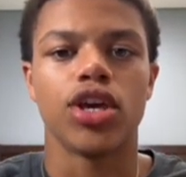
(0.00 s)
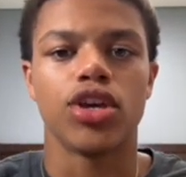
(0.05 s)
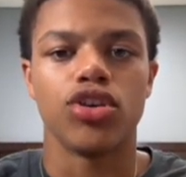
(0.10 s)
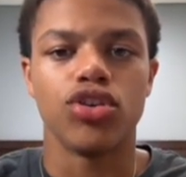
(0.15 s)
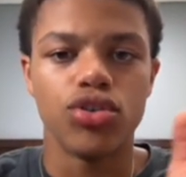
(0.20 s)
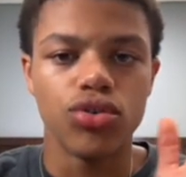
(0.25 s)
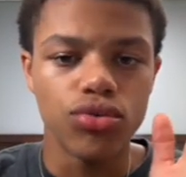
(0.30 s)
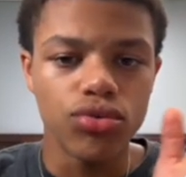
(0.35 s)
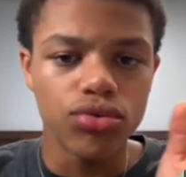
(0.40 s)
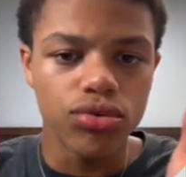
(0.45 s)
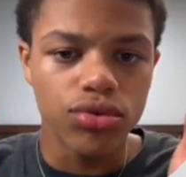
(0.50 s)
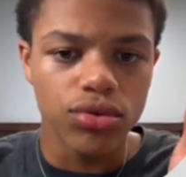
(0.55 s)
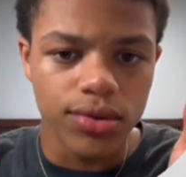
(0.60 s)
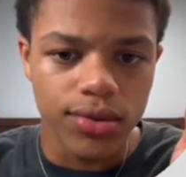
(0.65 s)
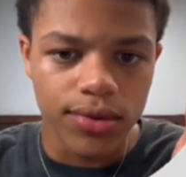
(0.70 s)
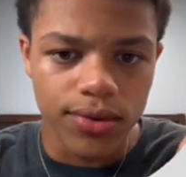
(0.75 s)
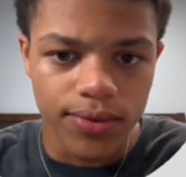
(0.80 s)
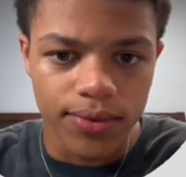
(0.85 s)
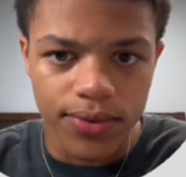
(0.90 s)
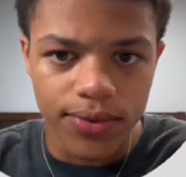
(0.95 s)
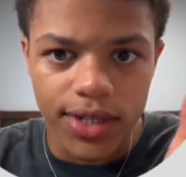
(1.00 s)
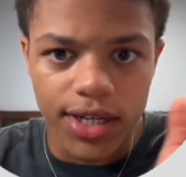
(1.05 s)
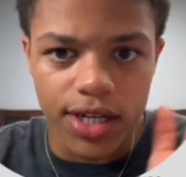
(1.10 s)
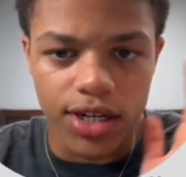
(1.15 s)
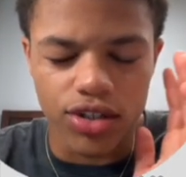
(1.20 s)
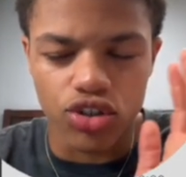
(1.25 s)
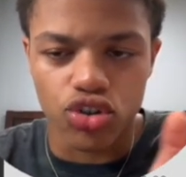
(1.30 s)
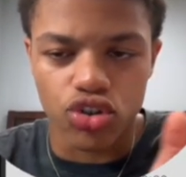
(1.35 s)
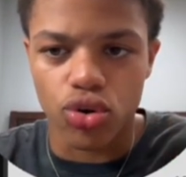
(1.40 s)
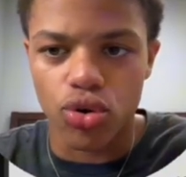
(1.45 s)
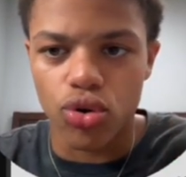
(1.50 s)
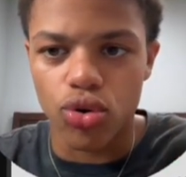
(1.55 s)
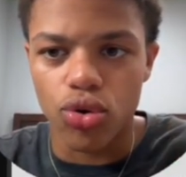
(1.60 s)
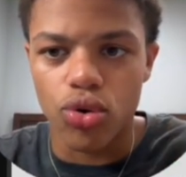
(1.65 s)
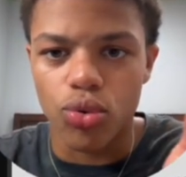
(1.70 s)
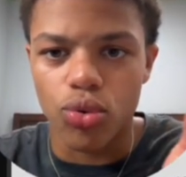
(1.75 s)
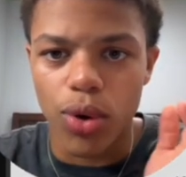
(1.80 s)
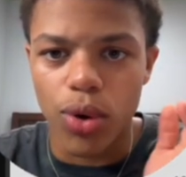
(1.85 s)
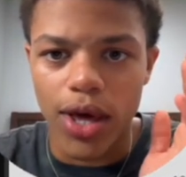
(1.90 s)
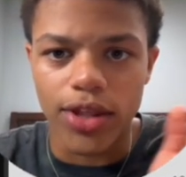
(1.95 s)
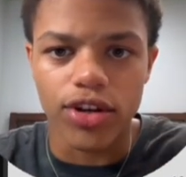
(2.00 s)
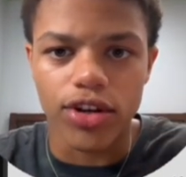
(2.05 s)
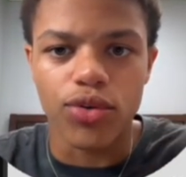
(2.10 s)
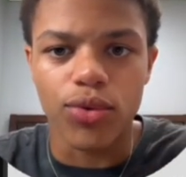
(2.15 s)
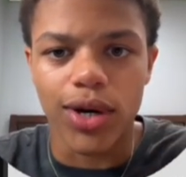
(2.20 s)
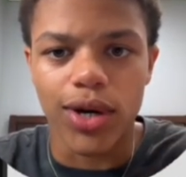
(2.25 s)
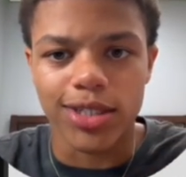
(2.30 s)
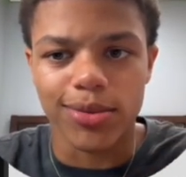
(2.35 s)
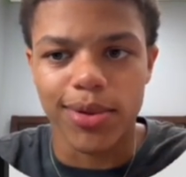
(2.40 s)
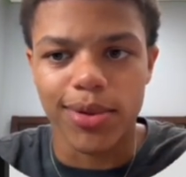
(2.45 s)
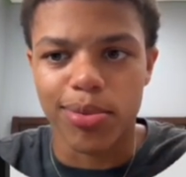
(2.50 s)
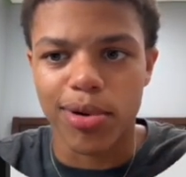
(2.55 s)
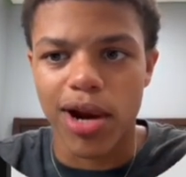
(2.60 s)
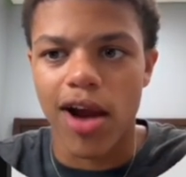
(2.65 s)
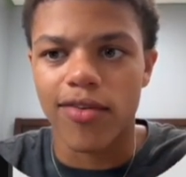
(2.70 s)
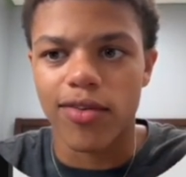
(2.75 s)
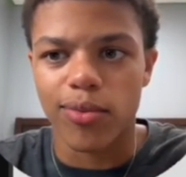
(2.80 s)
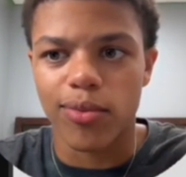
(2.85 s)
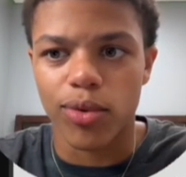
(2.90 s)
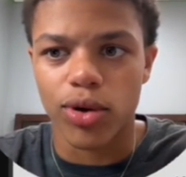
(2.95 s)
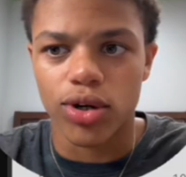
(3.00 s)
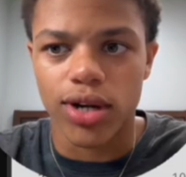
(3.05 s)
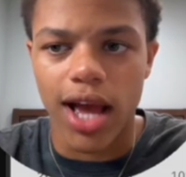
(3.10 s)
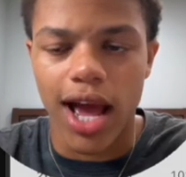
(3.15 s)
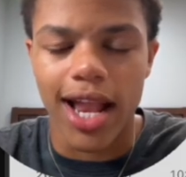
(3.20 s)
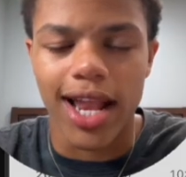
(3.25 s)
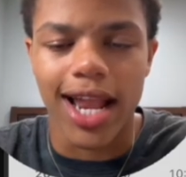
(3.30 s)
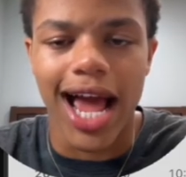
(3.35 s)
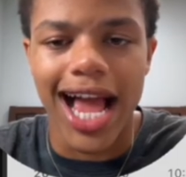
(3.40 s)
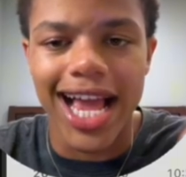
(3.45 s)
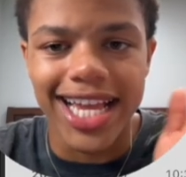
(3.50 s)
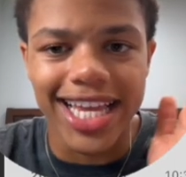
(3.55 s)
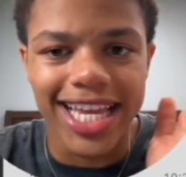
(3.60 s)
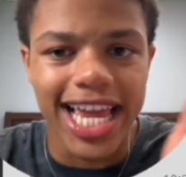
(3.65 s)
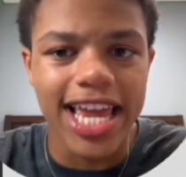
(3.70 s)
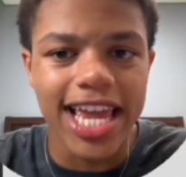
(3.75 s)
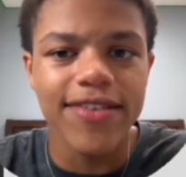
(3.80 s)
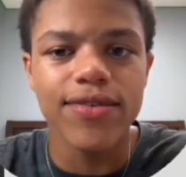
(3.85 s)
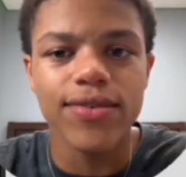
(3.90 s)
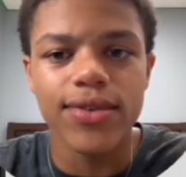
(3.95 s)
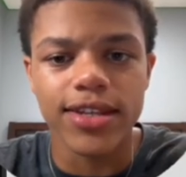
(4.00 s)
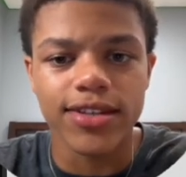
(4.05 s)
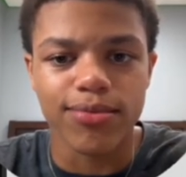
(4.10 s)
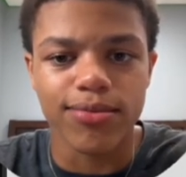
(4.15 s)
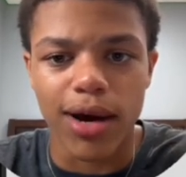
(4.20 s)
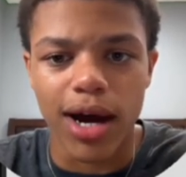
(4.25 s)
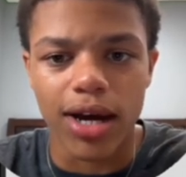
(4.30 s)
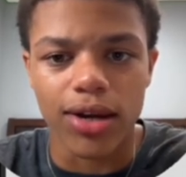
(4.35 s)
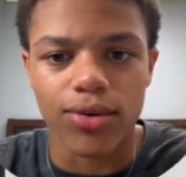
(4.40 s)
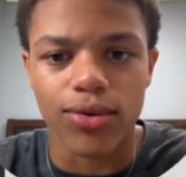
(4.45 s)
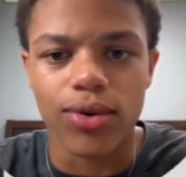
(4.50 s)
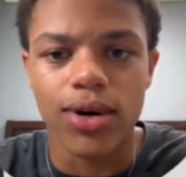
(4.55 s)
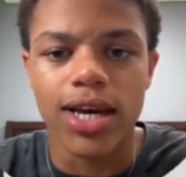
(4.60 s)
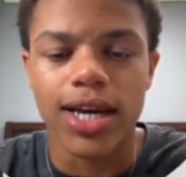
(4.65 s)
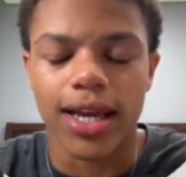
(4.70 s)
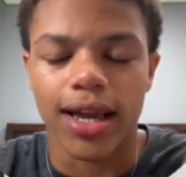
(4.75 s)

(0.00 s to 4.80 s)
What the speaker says: You control whether you want to be profitable or not. And I gave you this model.